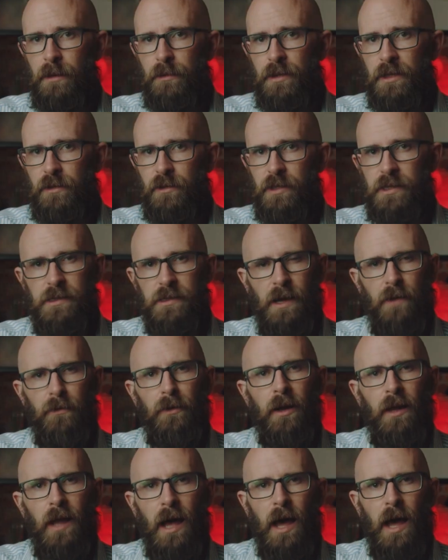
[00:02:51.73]
But there were
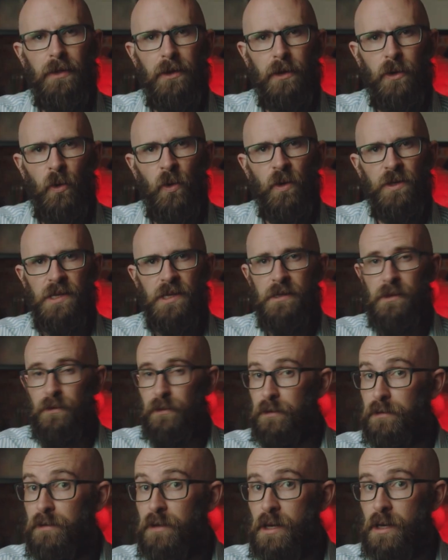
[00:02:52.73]
several other causes of
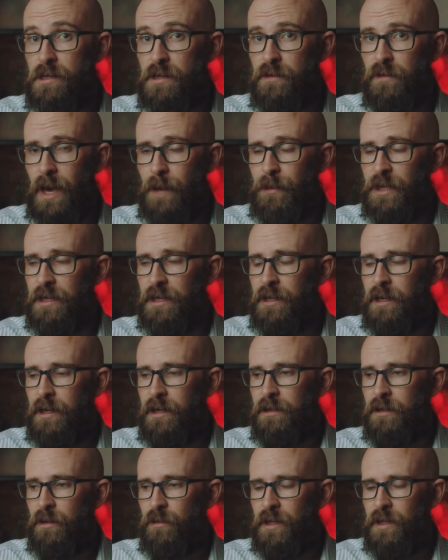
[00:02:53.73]
the first famine
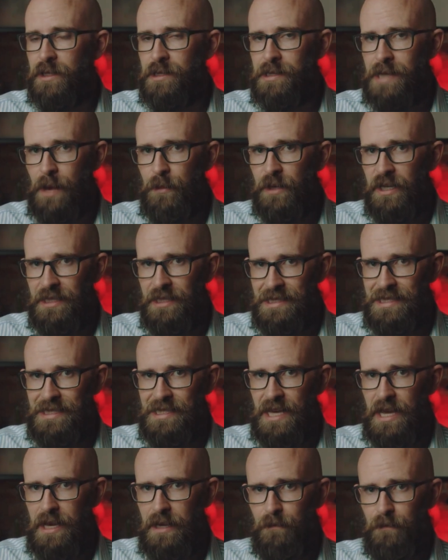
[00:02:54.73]
that we're examining
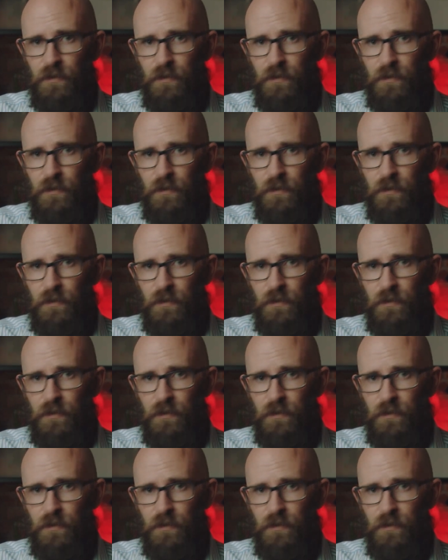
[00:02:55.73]
today.